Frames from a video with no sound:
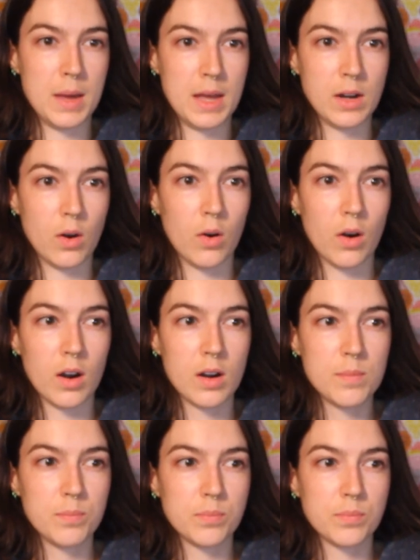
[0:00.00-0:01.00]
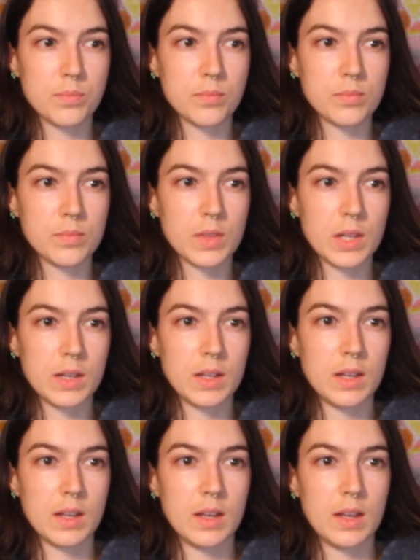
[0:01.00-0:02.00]
men are.
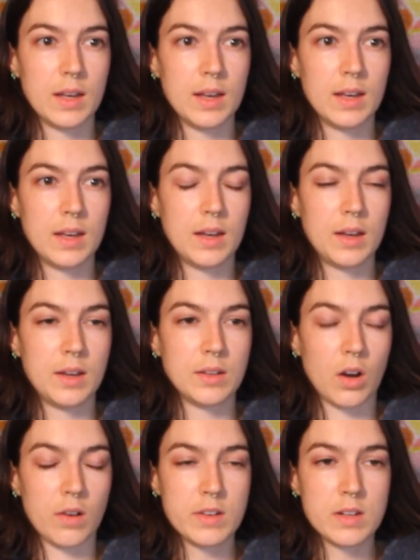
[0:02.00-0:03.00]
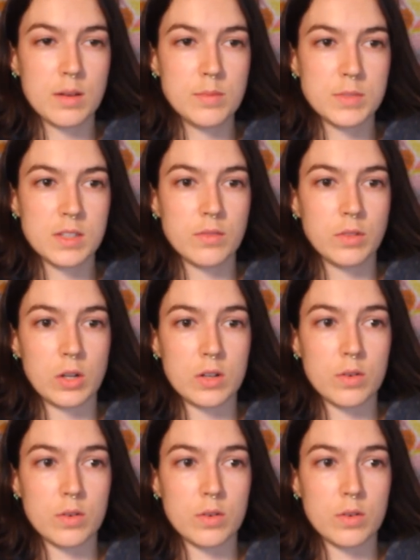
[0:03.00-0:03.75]
And oftentimes they've learned